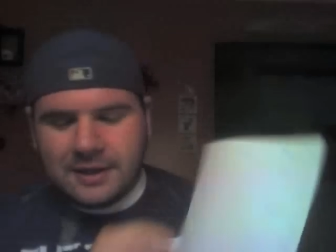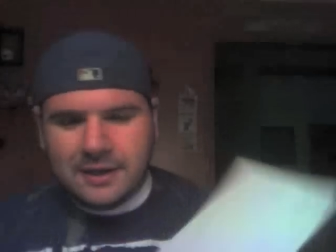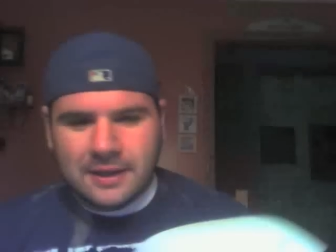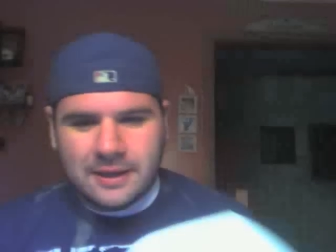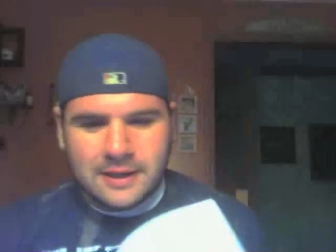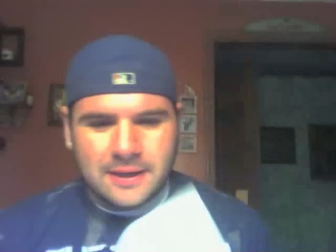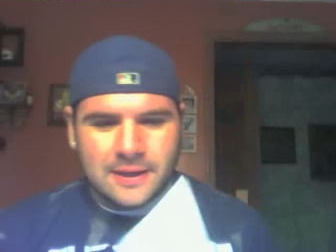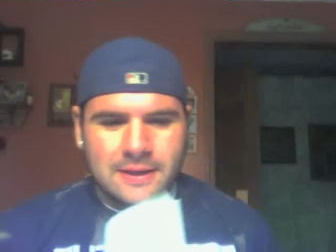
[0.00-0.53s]

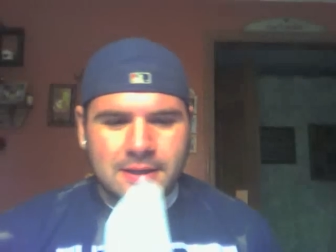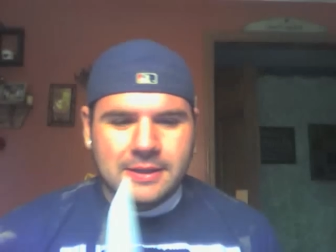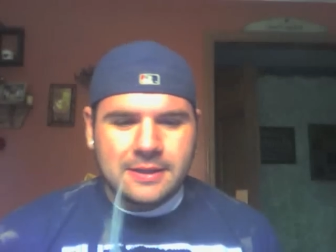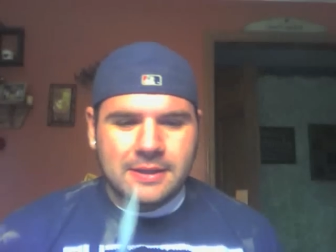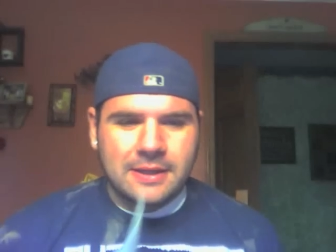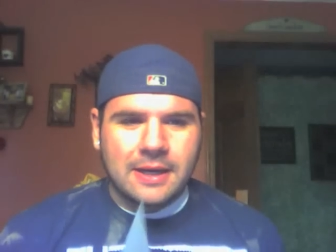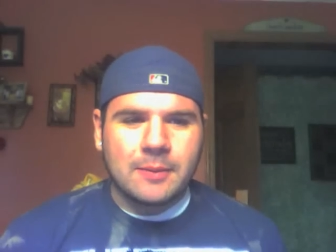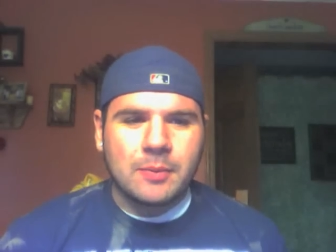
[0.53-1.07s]
And
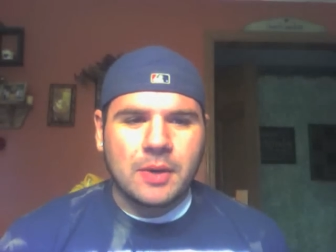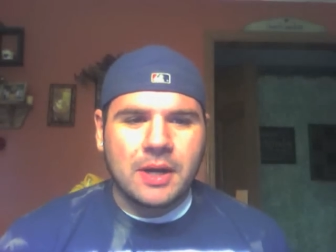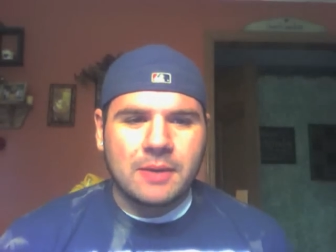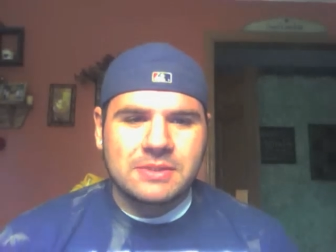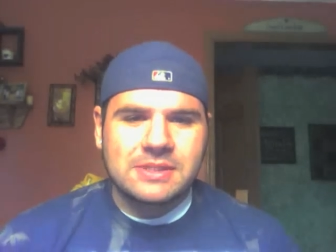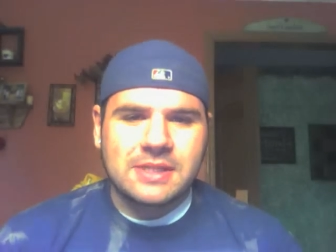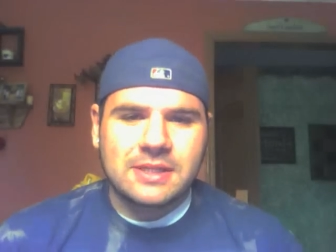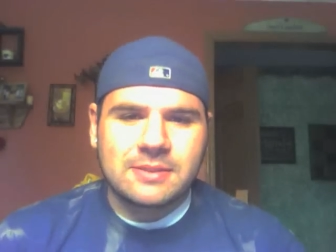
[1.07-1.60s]
I
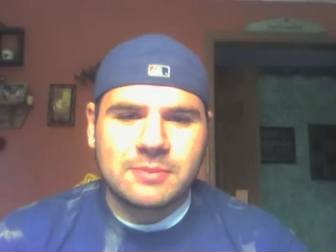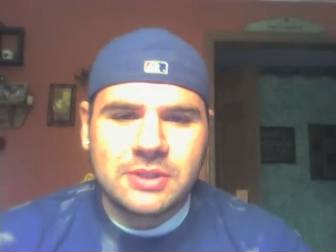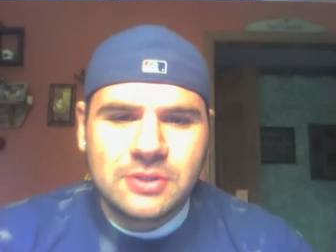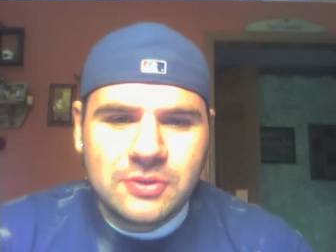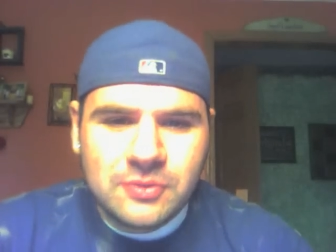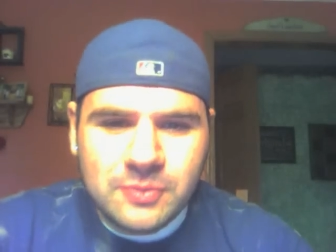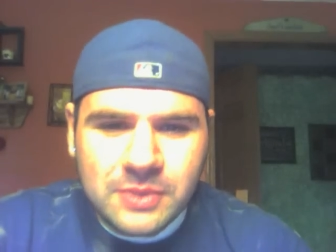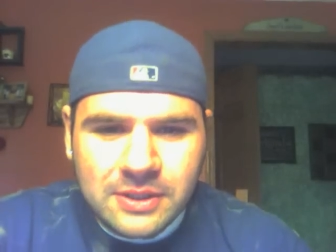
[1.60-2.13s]
promise not to be
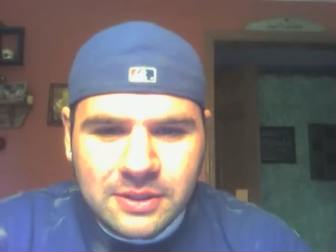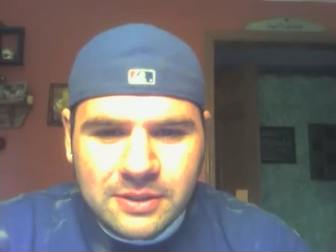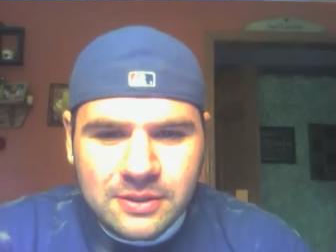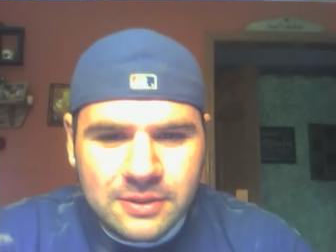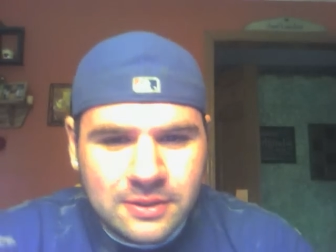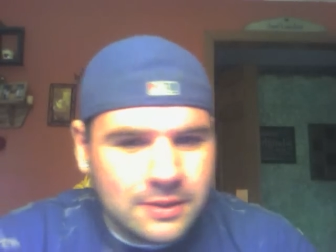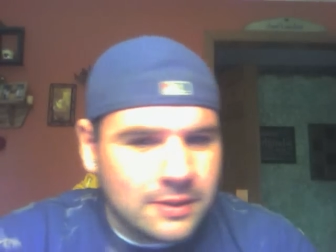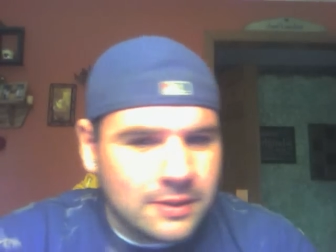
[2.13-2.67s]
too
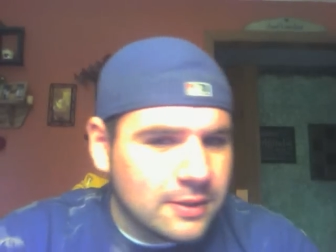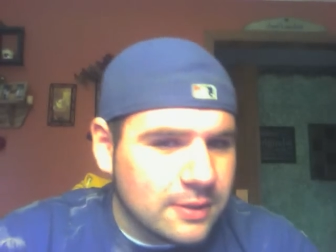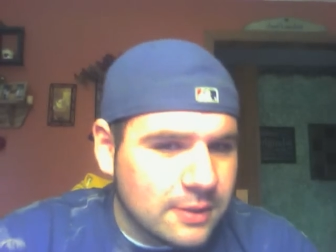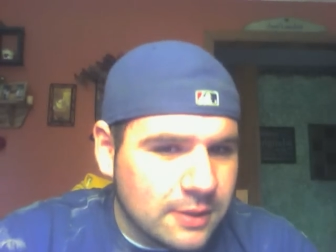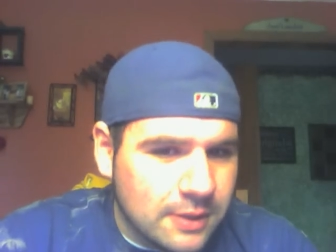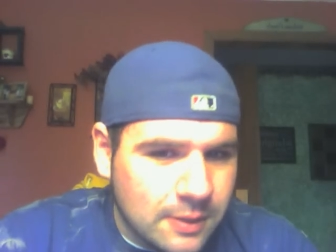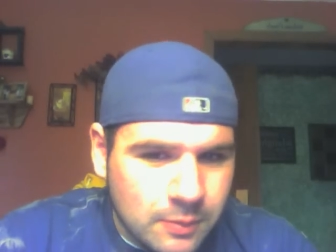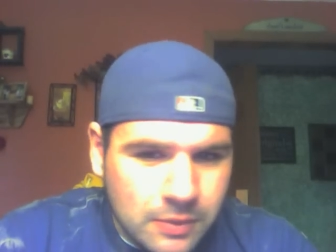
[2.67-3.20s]
mean,
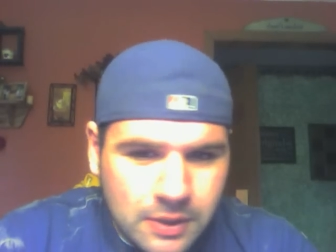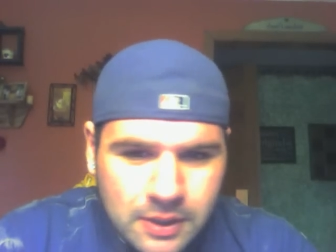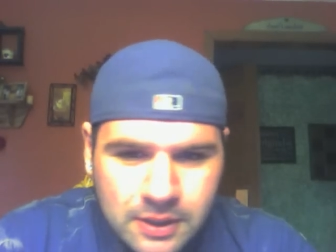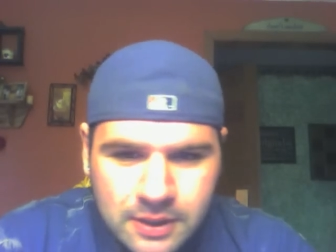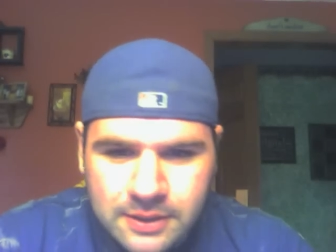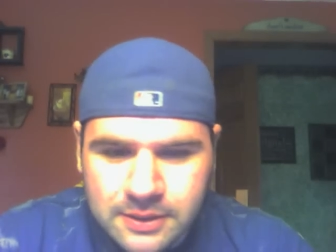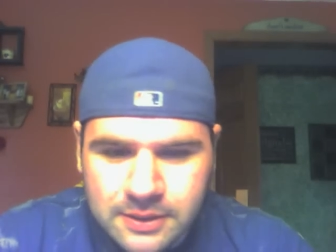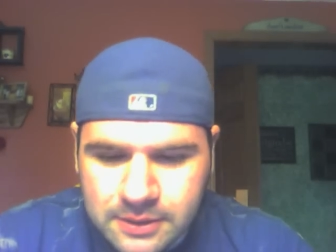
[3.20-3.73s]

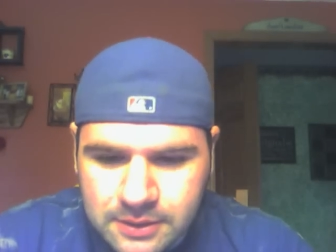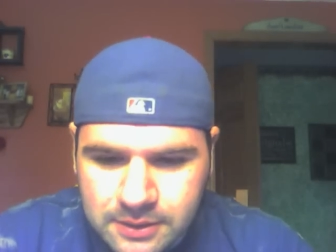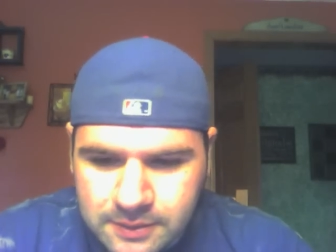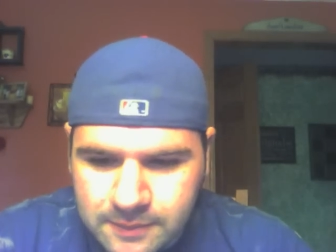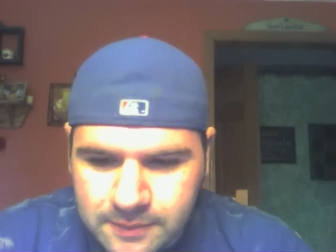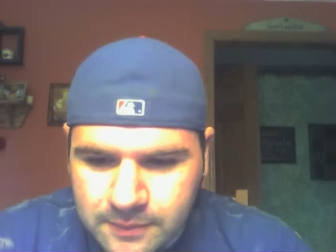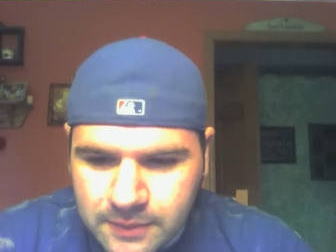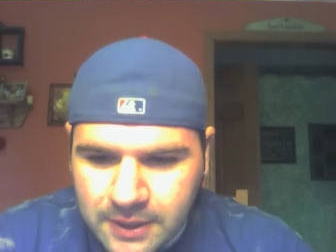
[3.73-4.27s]
but
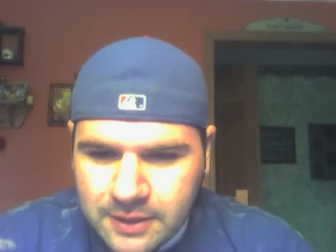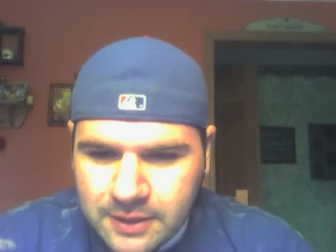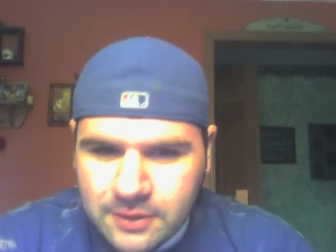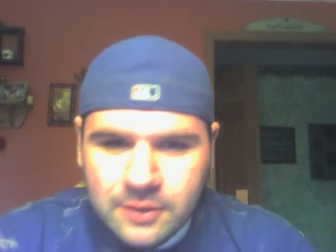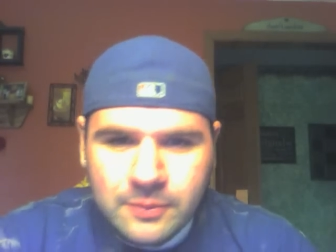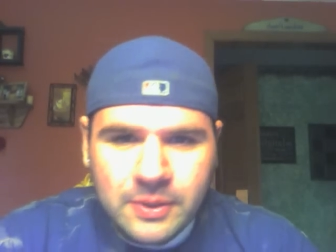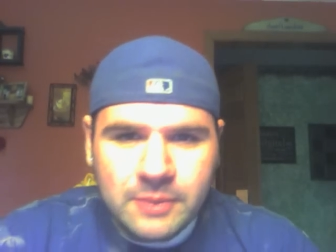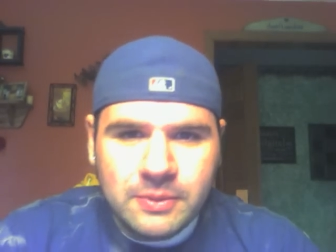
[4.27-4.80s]
I don't
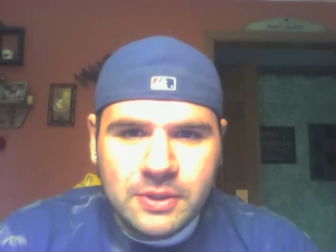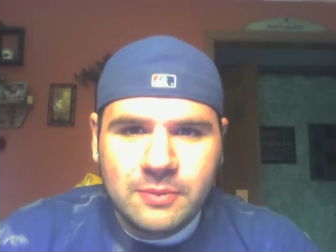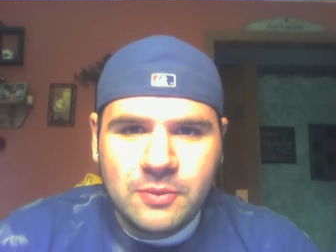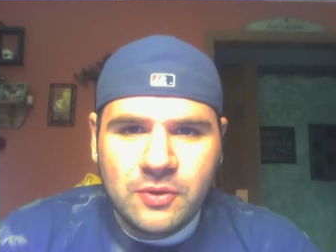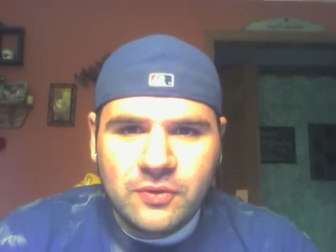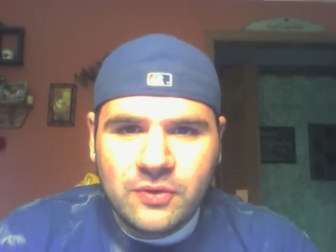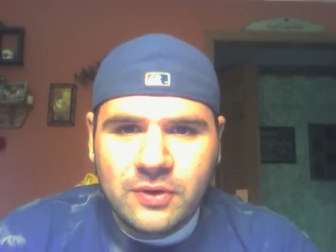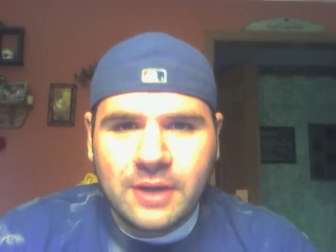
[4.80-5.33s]
know, maybe come
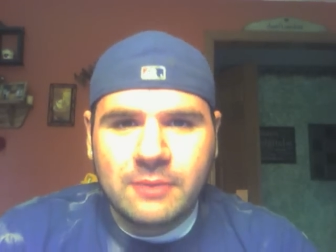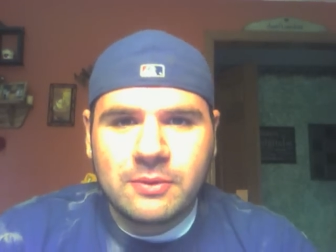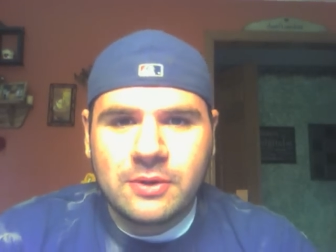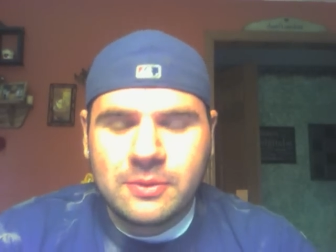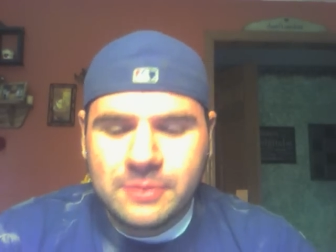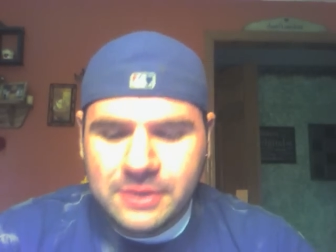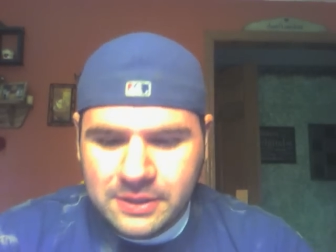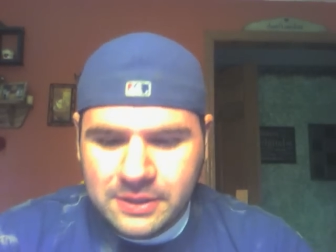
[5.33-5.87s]
over and I
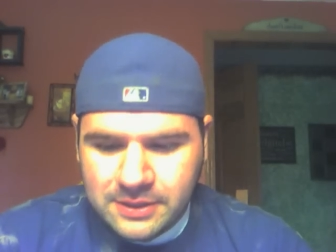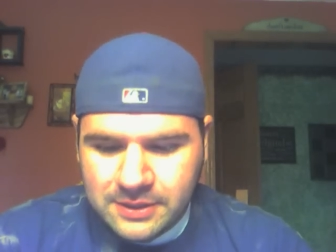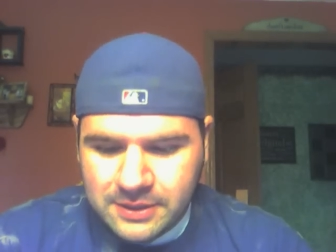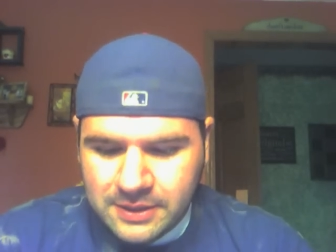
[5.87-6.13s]
will be.